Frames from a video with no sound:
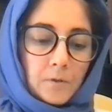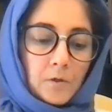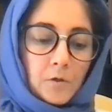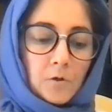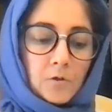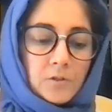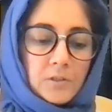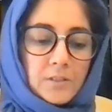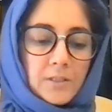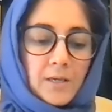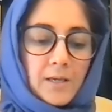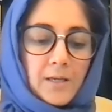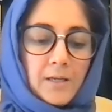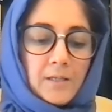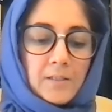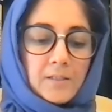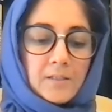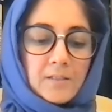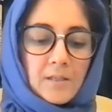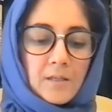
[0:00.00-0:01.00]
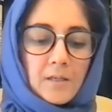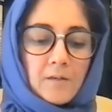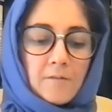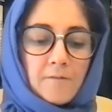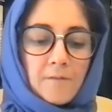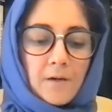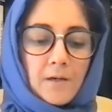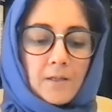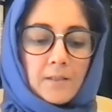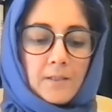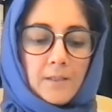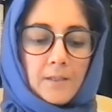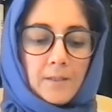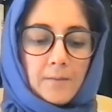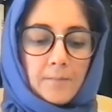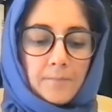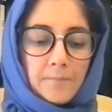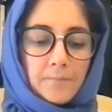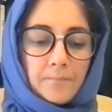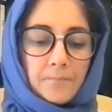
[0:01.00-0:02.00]
Hussein, son of Ali,
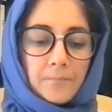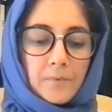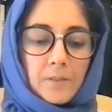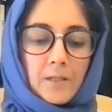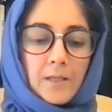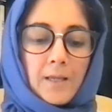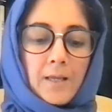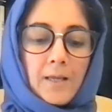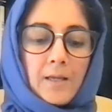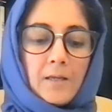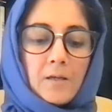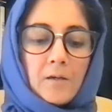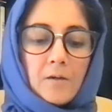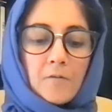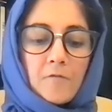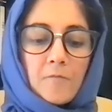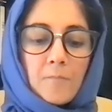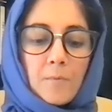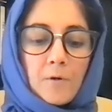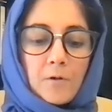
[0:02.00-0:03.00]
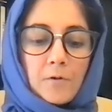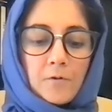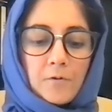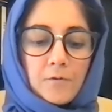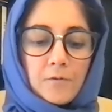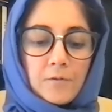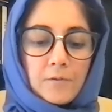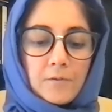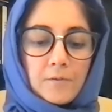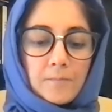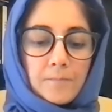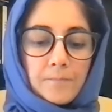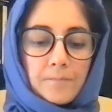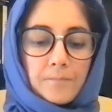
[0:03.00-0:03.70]
the king of martyrs,